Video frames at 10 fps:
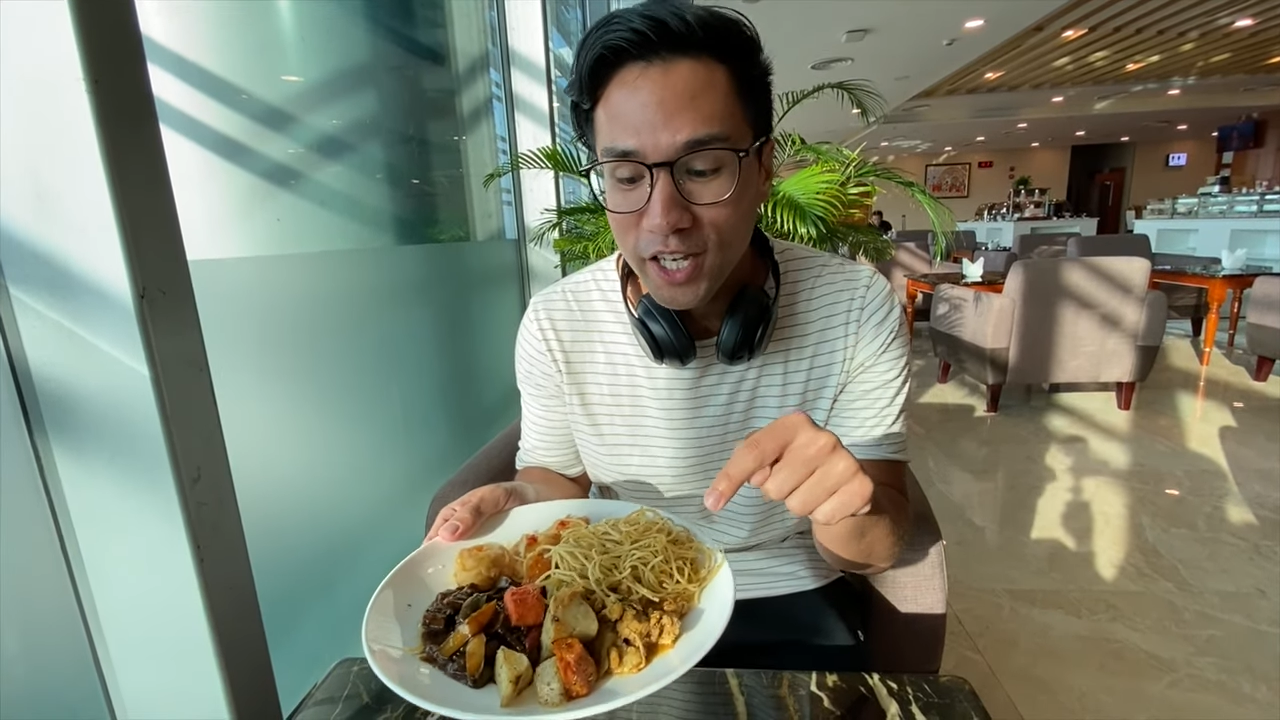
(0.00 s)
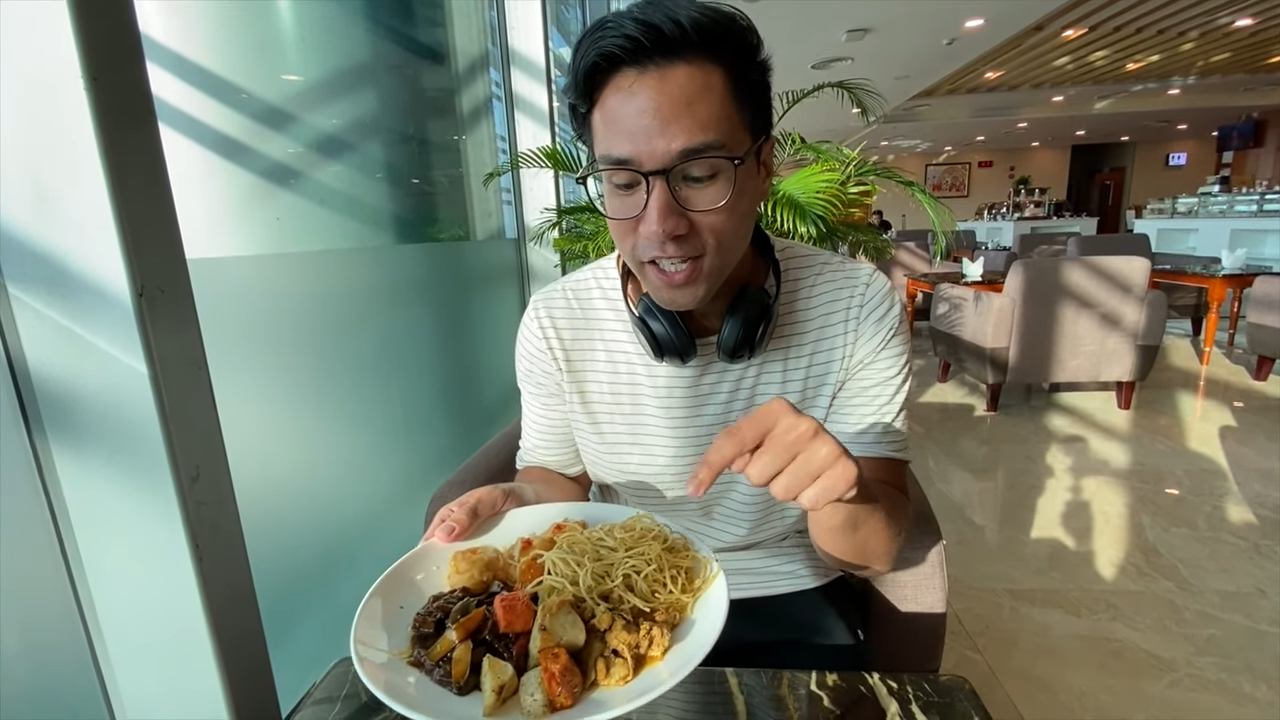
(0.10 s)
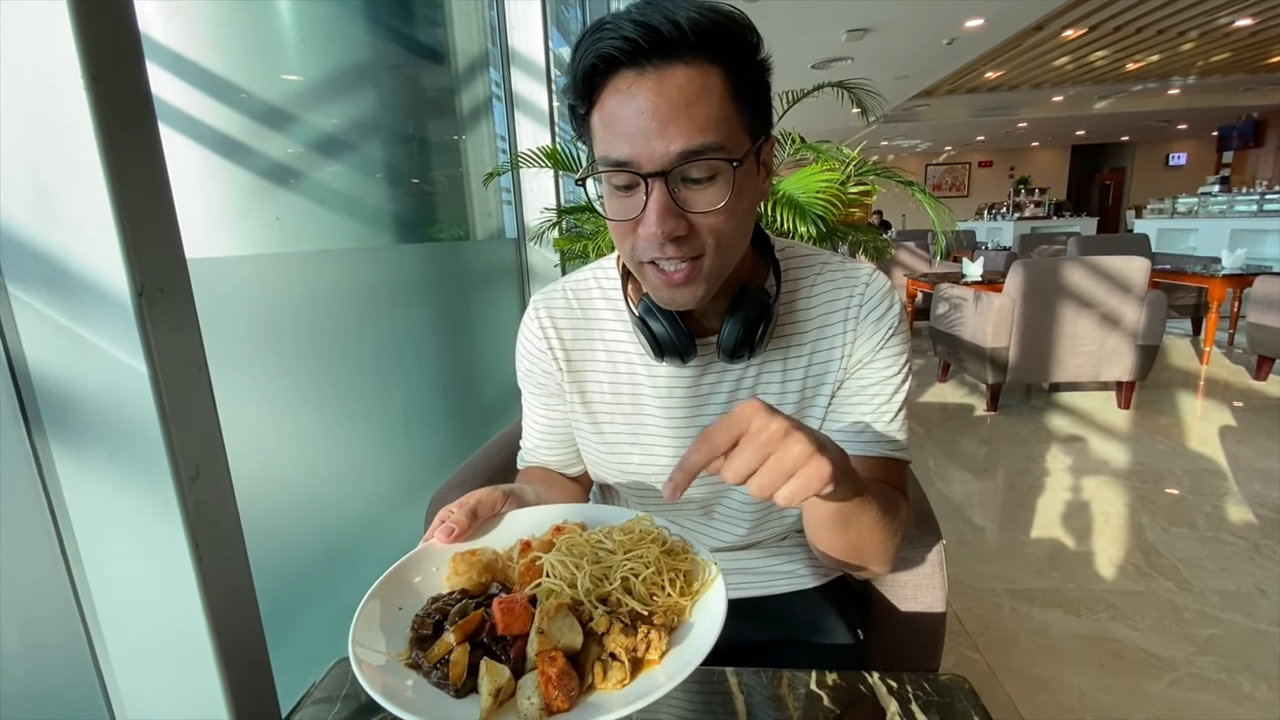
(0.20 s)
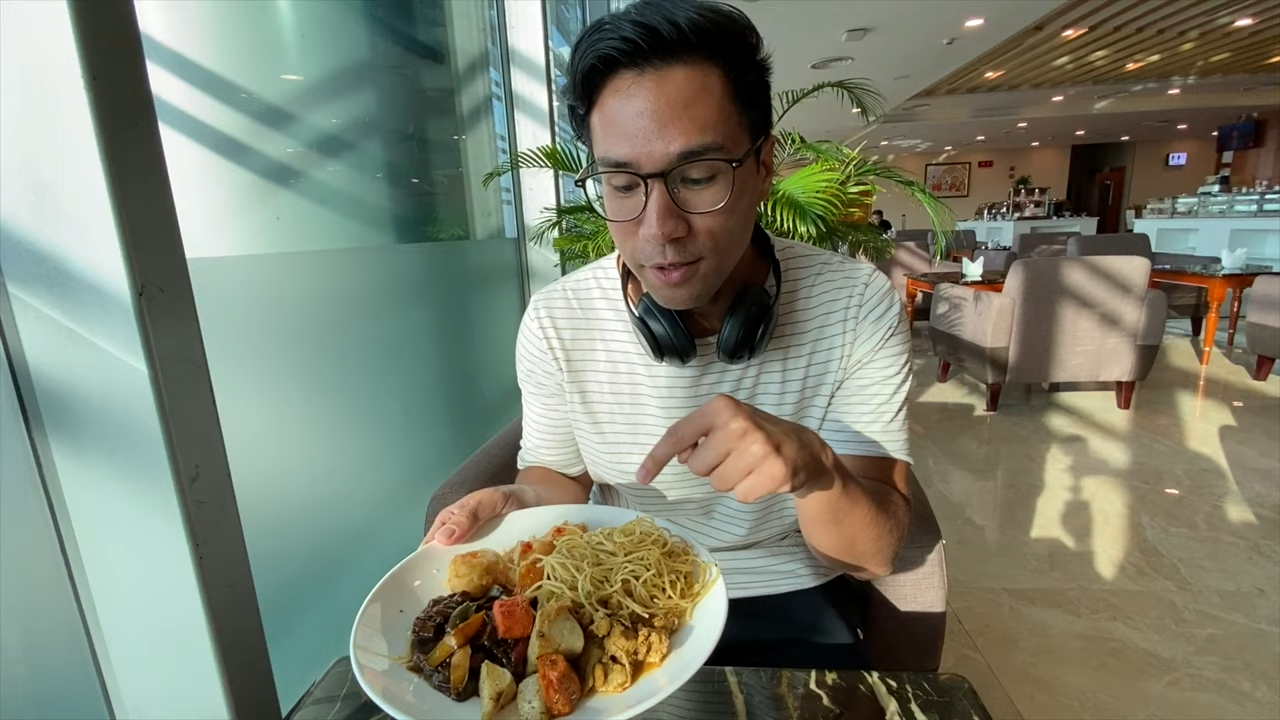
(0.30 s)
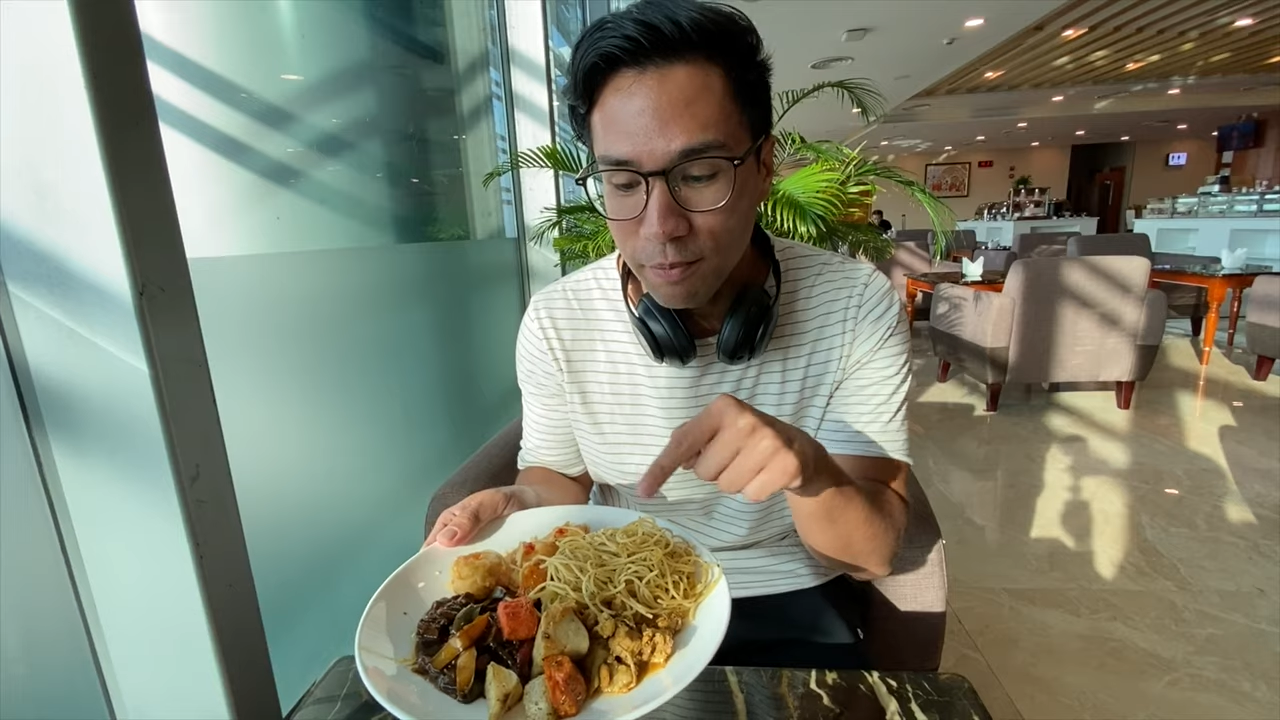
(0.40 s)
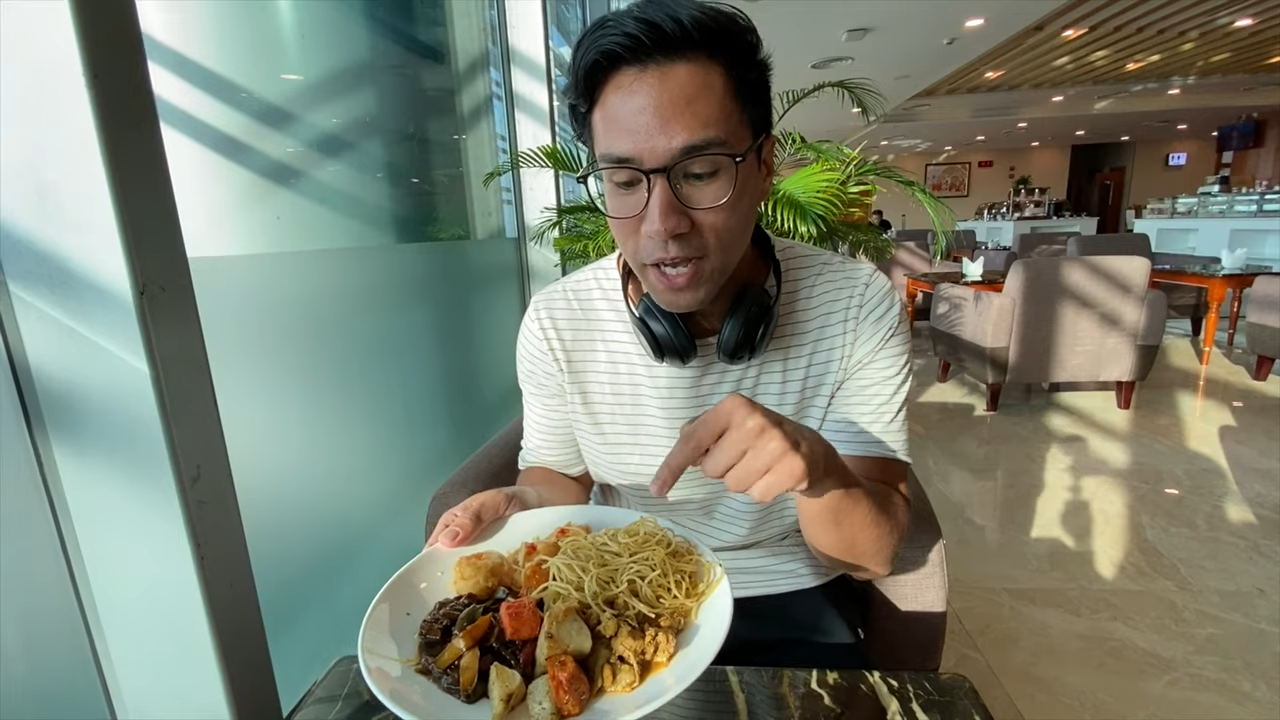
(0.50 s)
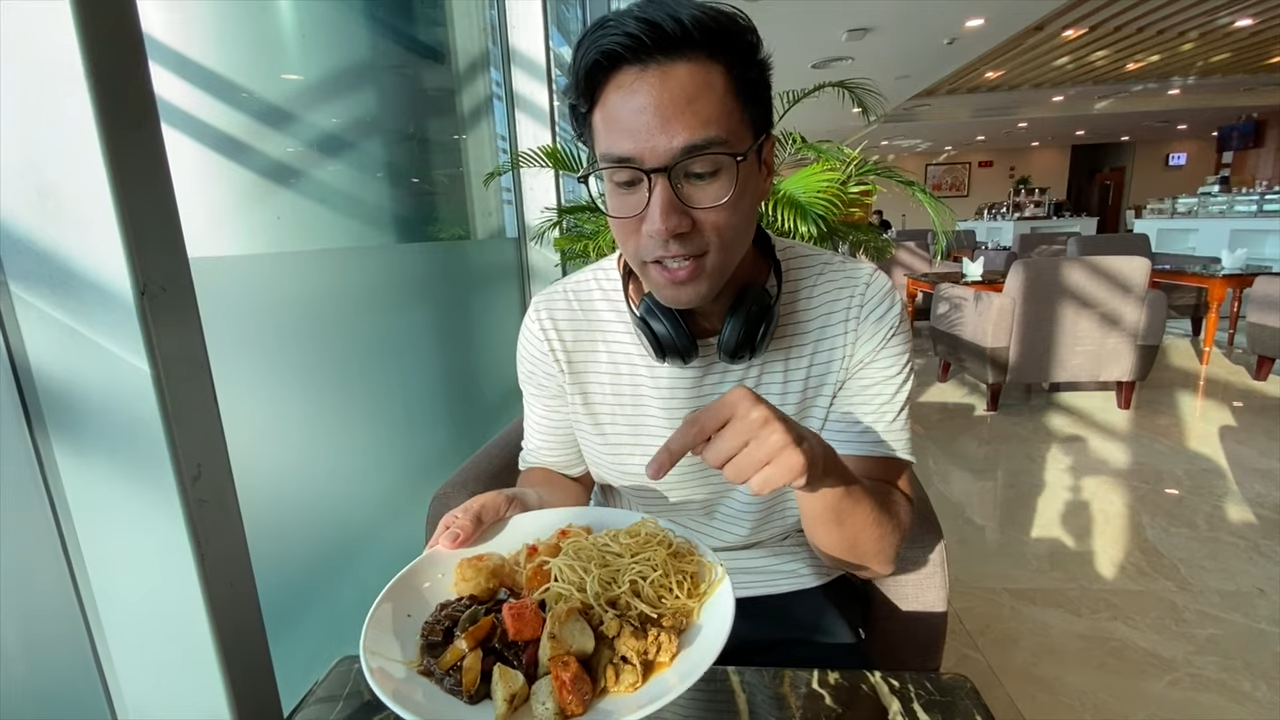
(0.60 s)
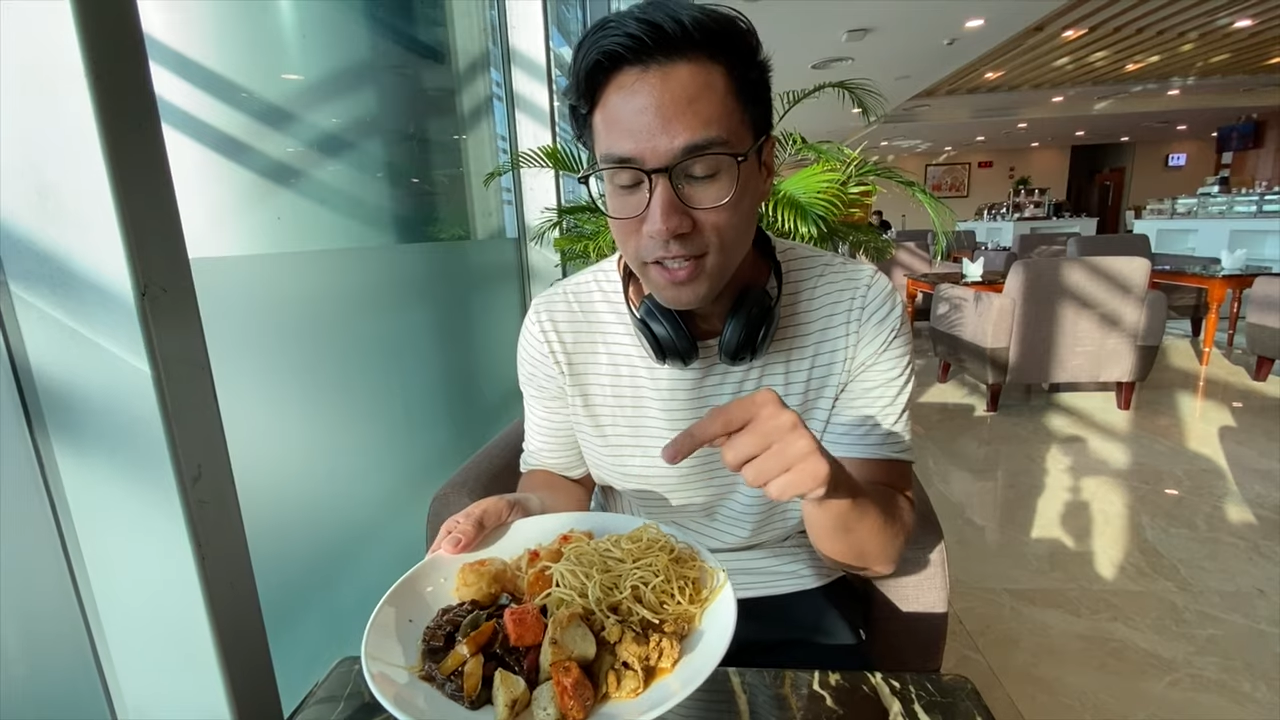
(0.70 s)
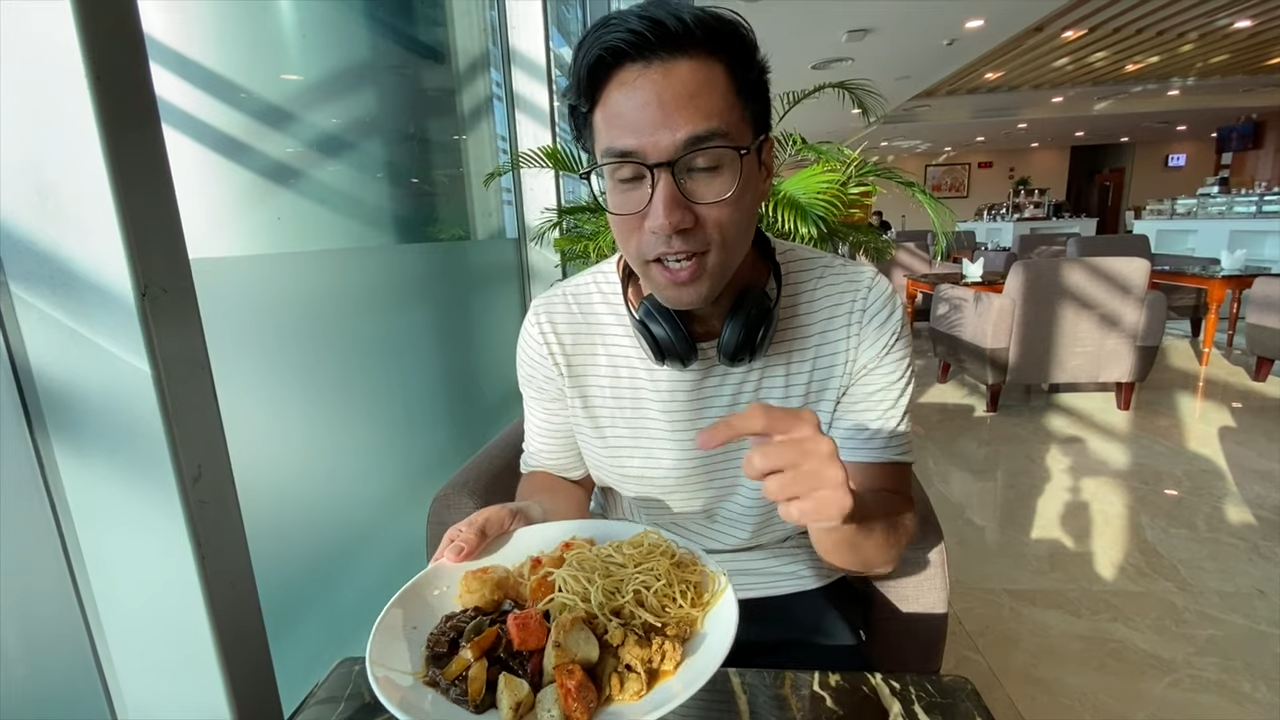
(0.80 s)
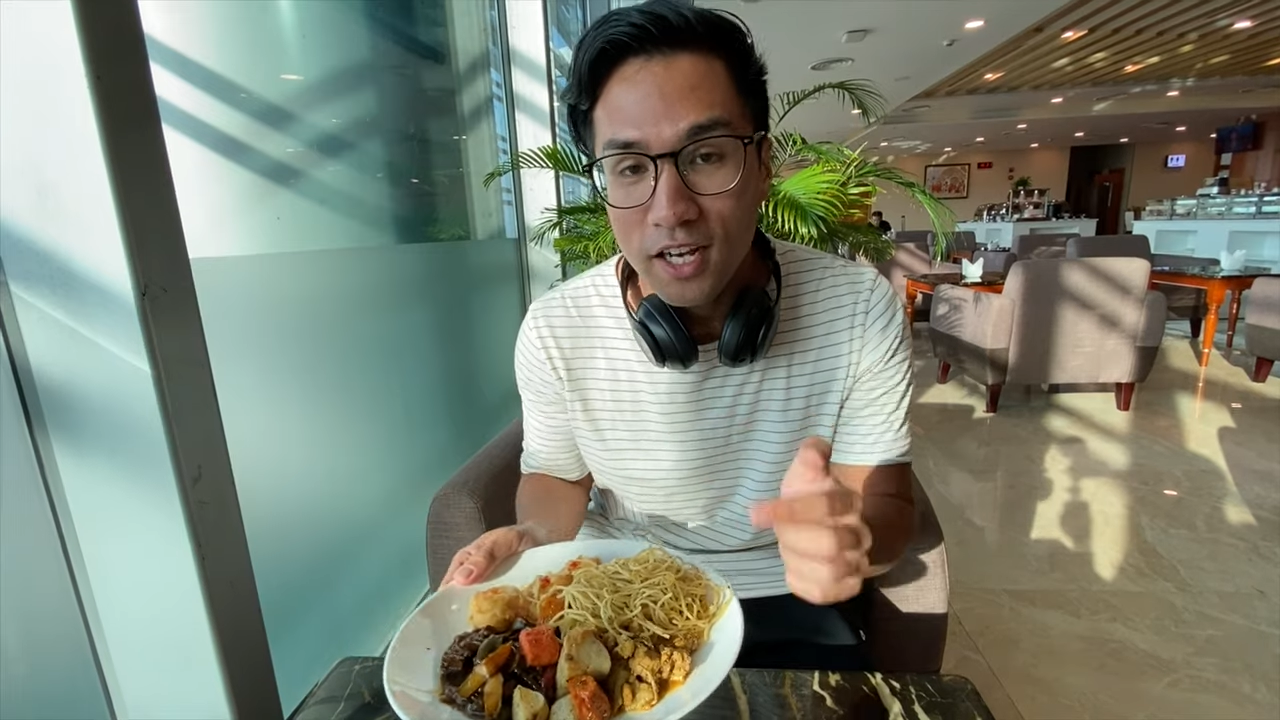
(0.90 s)
and some
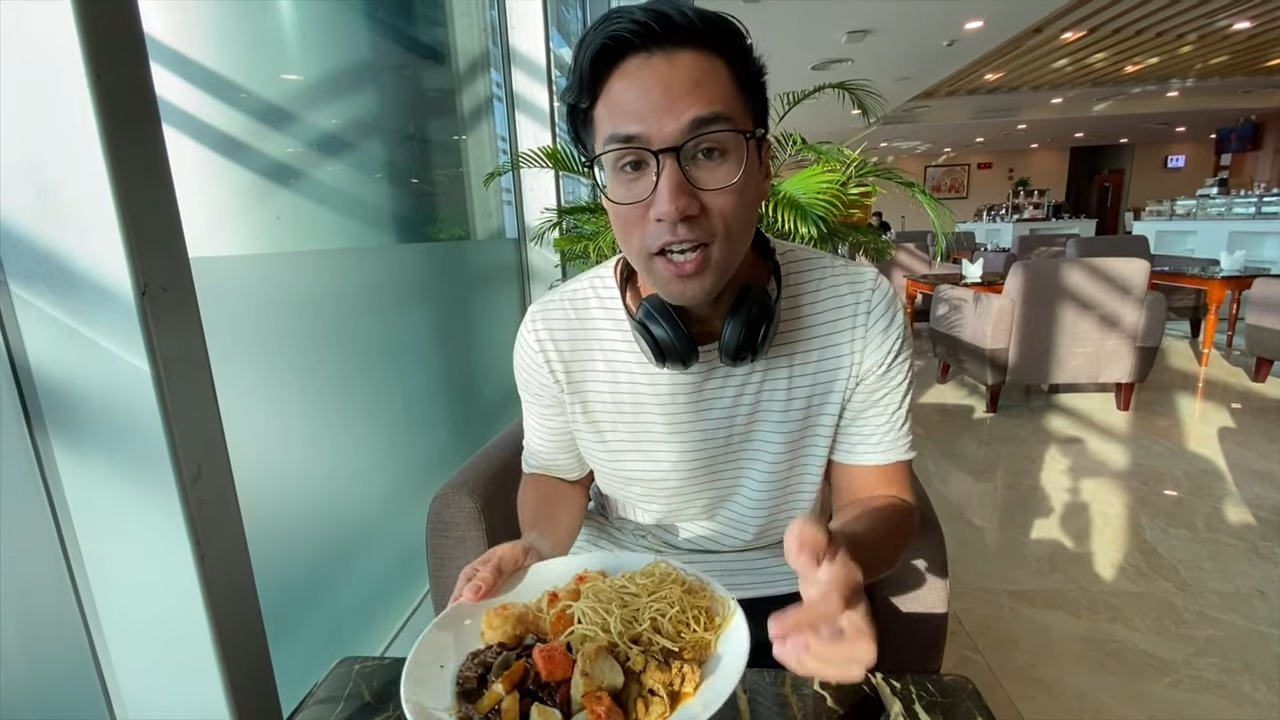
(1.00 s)
pasta